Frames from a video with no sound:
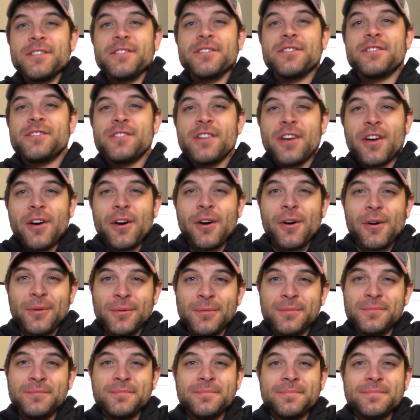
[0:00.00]

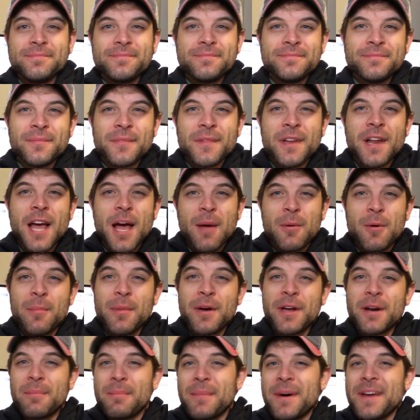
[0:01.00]
So, I'm
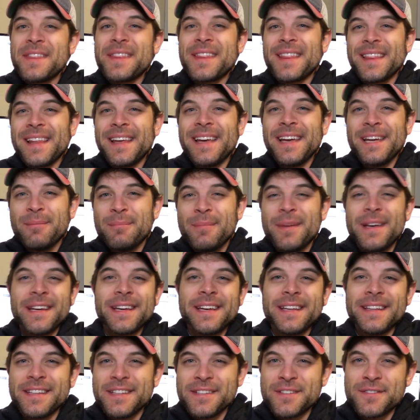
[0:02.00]
about a month late
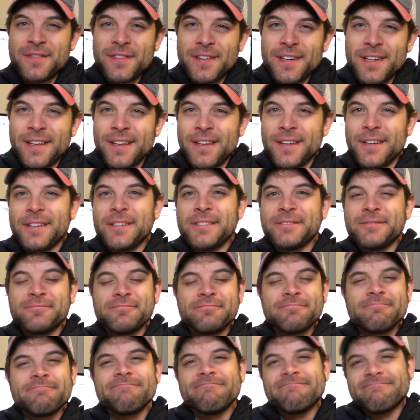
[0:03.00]
making this video.
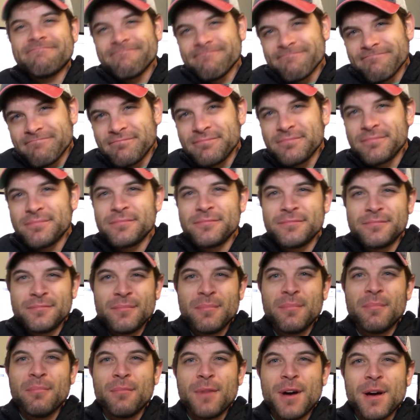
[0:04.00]

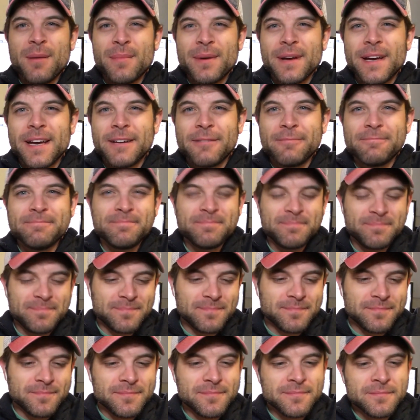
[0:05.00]
My bad.
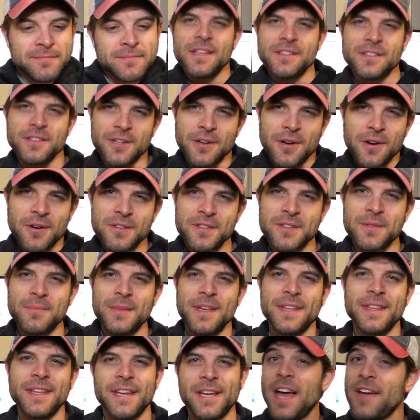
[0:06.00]
It's occurred to
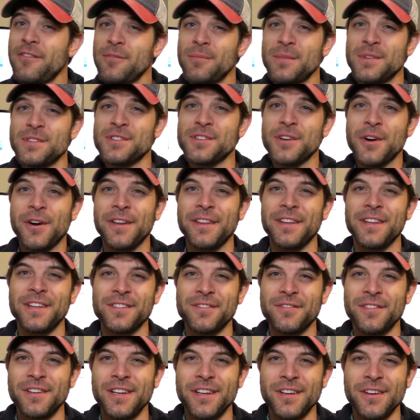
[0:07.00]
me that I haven't been starting
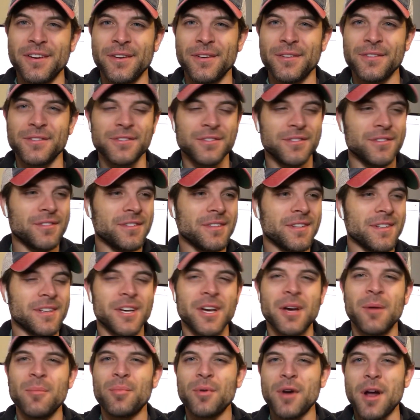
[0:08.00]
these videos
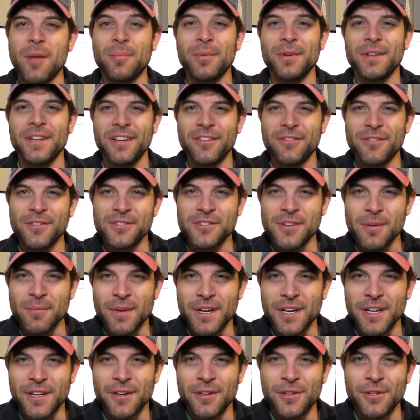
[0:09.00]
uh, properly for
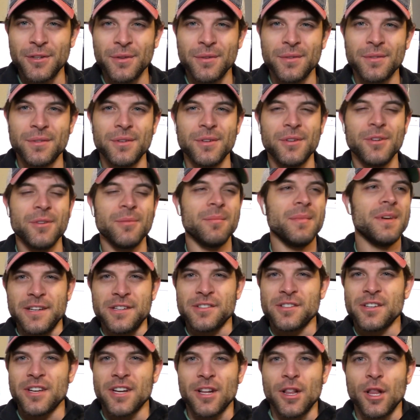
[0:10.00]
somebody on YouTube. I
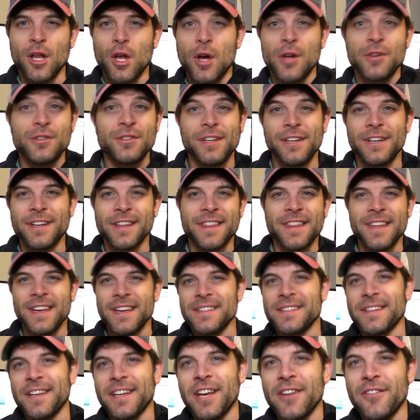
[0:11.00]
just kind of launch into
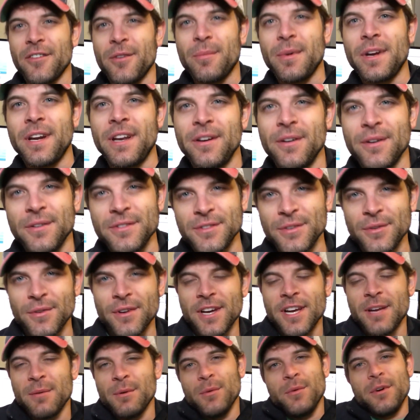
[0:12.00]
things like everybody knows who
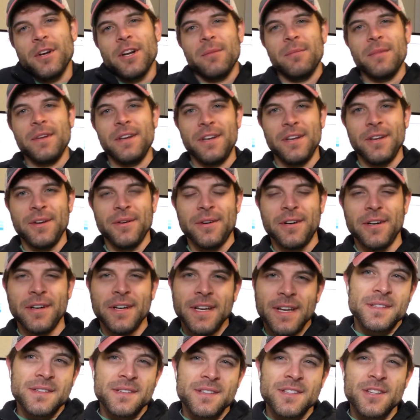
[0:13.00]
I am and what I've been doing.
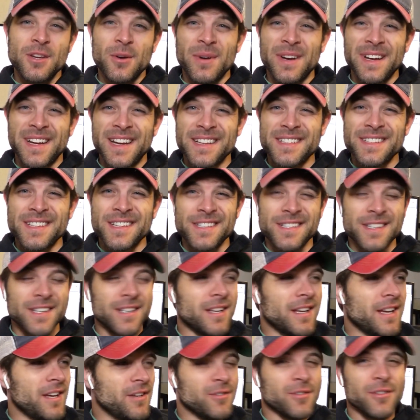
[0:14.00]
So I guess I
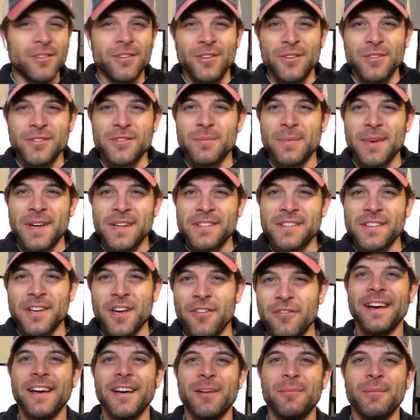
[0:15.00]
should introduce
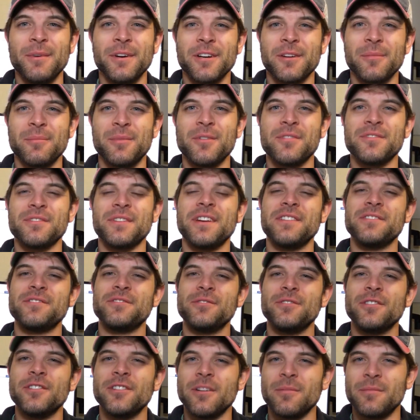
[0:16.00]
myself. I'm a computer science
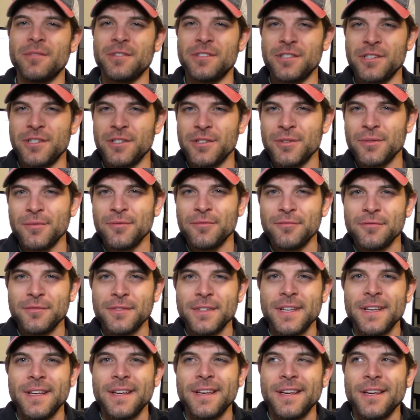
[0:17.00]
student at WGU
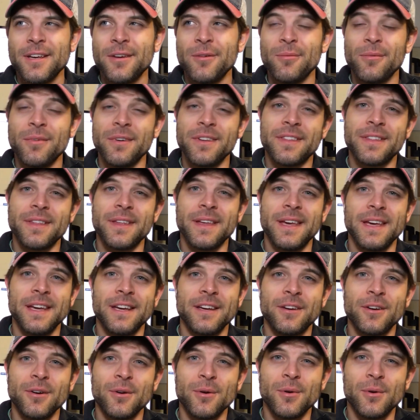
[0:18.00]
with a
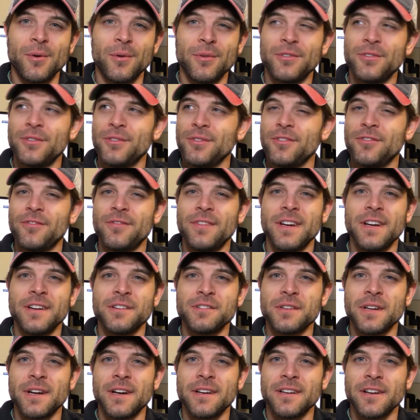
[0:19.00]
goal to
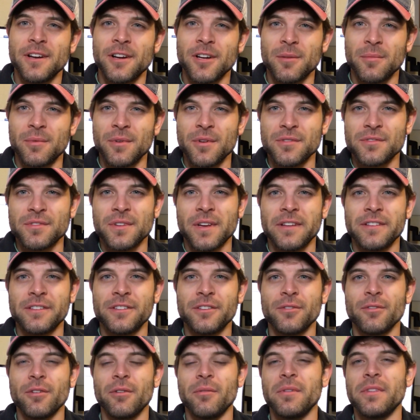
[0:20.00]
finish an entire computer science
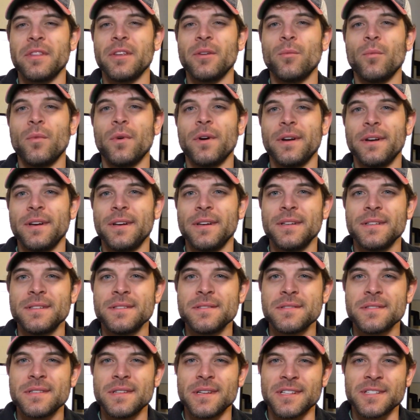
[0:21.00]
degree within one
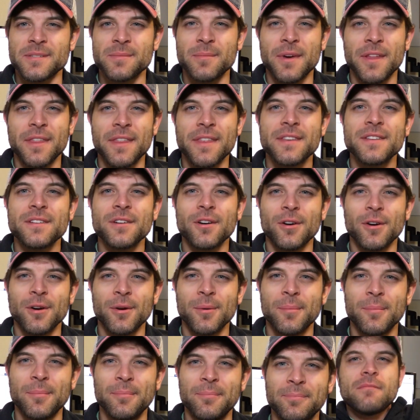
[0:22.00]
six-month
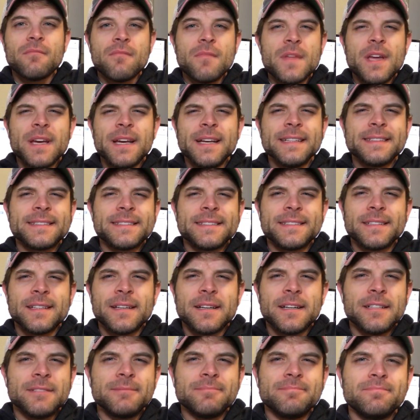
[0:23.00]
term. It's
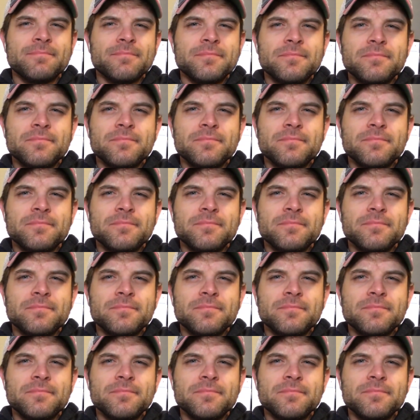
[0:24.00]
uh,